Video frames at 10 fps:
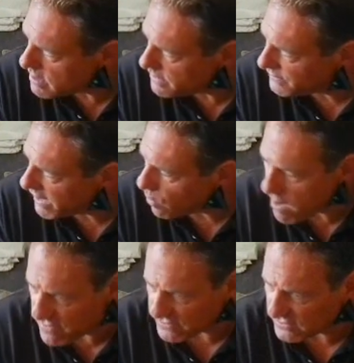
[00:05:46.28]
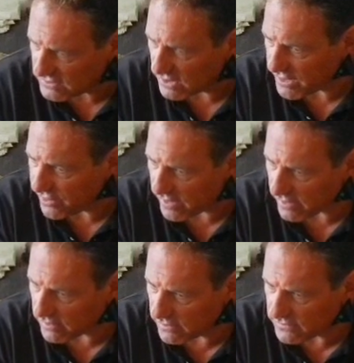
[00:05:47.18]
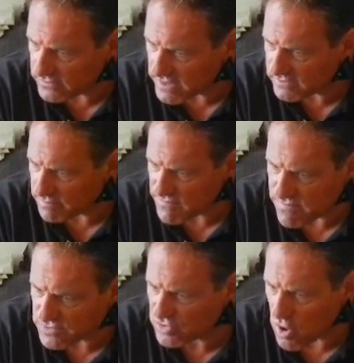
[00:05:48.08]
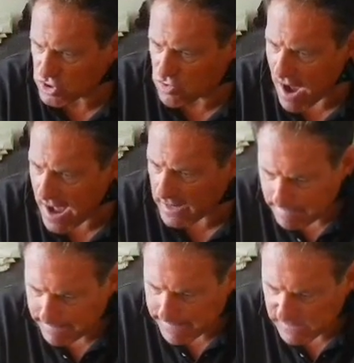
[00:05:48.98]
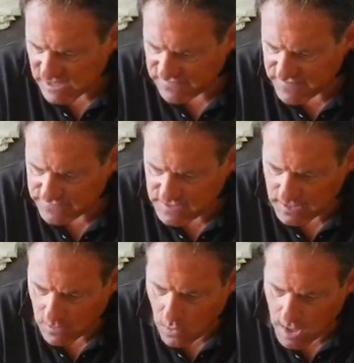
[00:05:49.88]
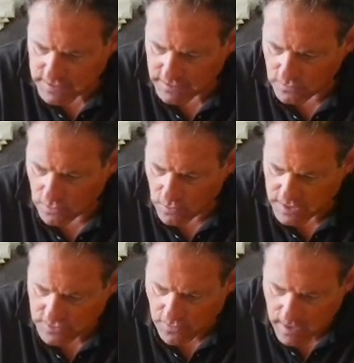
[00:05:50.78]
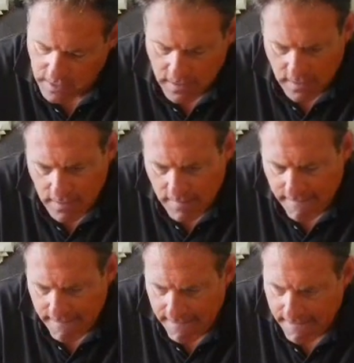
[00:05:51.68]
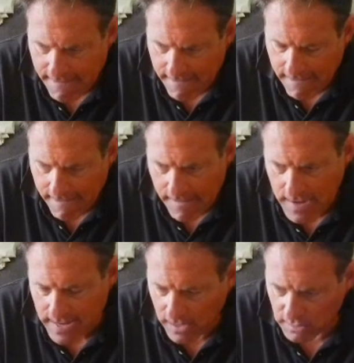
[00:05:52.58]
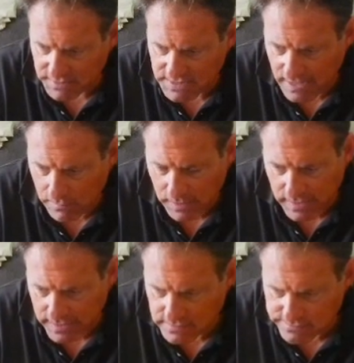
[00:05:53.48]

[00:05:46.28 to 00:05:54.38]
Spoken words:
So I gotta wear this silly thing. It's like something from Star Trek. At 15, I walked into a restaurant and I held up a table and I